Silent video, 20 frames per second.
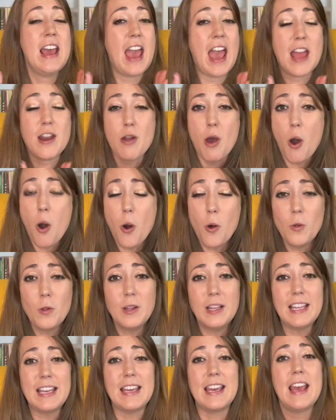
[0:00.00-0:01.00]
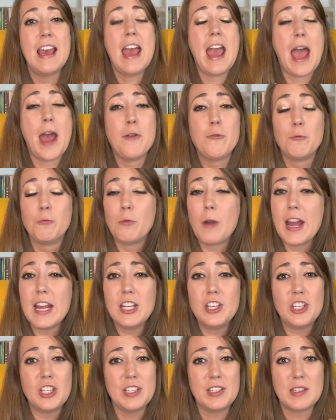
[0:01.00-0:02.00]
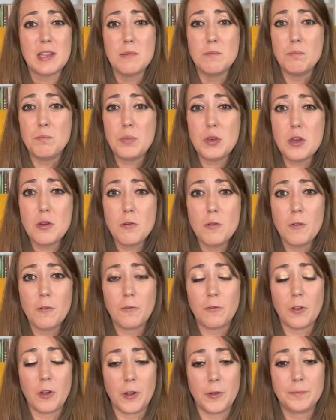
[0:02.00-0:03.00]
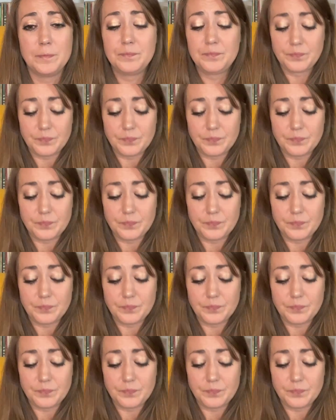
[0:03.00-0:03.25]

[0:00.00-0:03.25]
and holy and righteous and beautiful.